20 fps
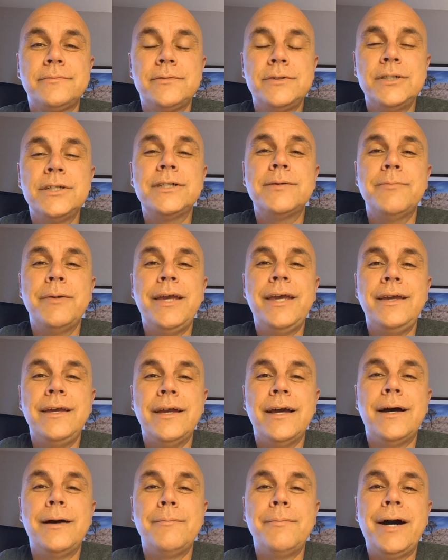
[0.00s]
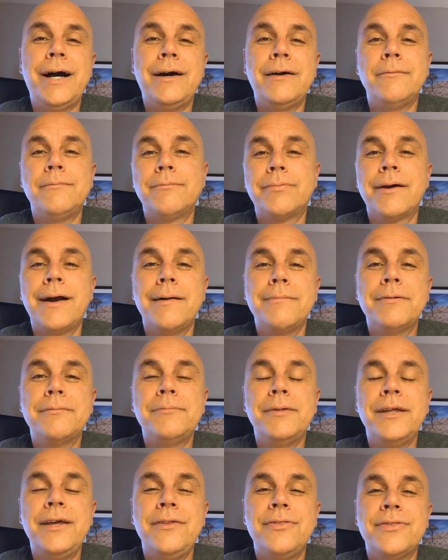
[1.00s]
took me about
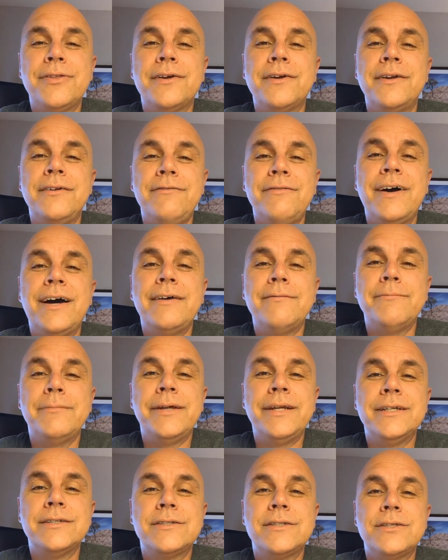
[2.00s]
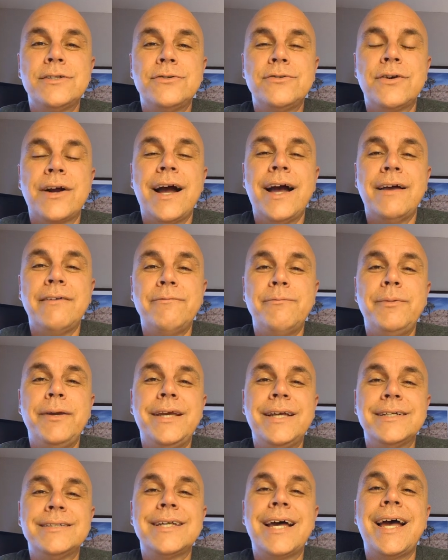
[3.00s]
probably 35 minutes to drive
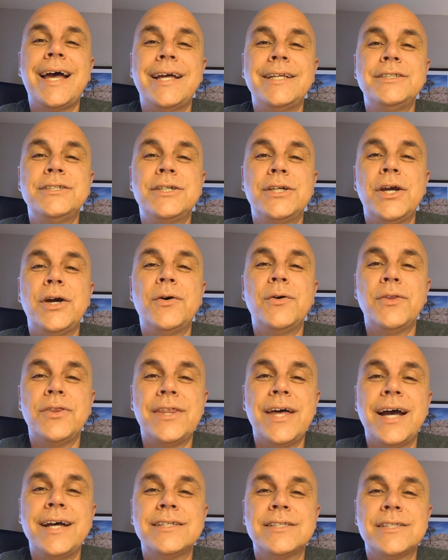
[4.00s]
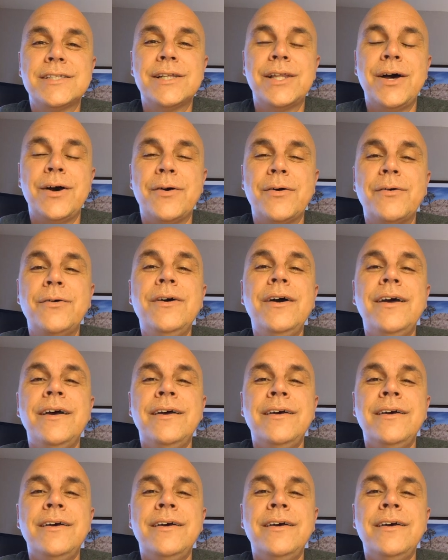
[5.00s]
because I had to go that slow